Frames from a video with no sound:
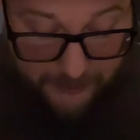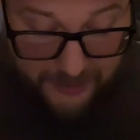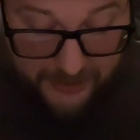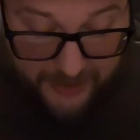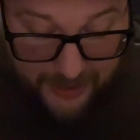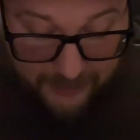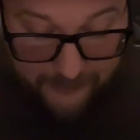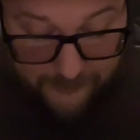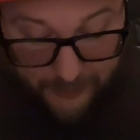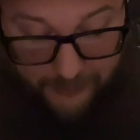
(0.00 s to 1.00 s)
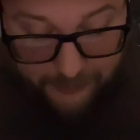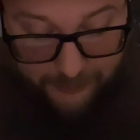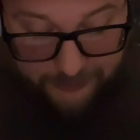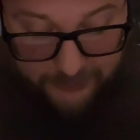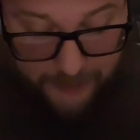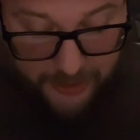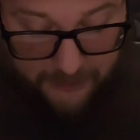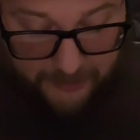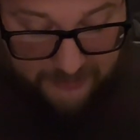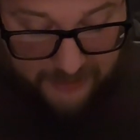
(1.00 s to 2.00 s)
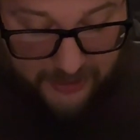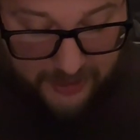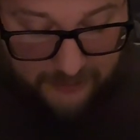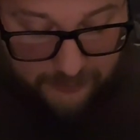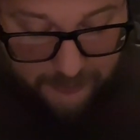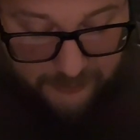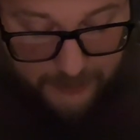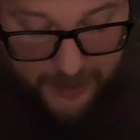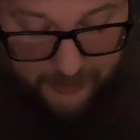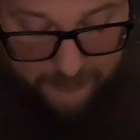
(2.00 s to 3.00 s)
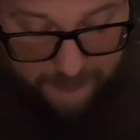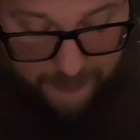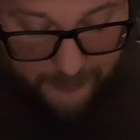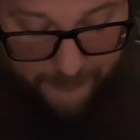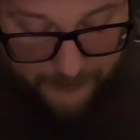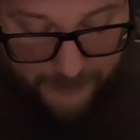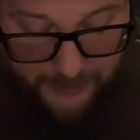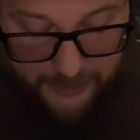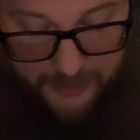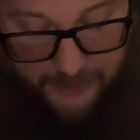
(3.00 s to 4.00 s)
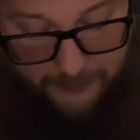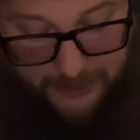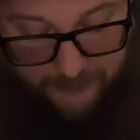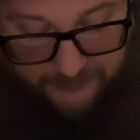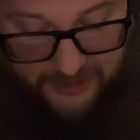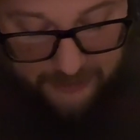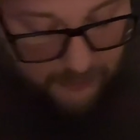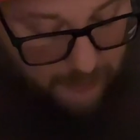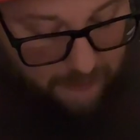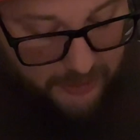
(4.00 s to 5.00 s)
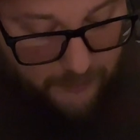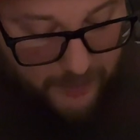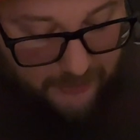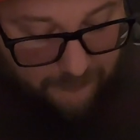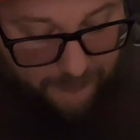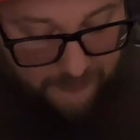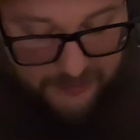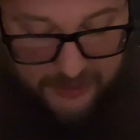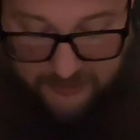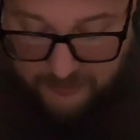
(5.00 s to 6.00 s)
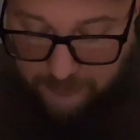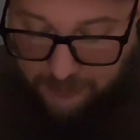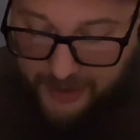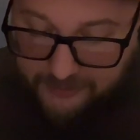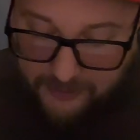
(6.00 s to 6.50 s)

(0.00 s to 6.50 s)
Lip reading: annoyed at me again, followed closely behind me as I headed towards the back of the store. Pete was standing there already waiting for us, taking some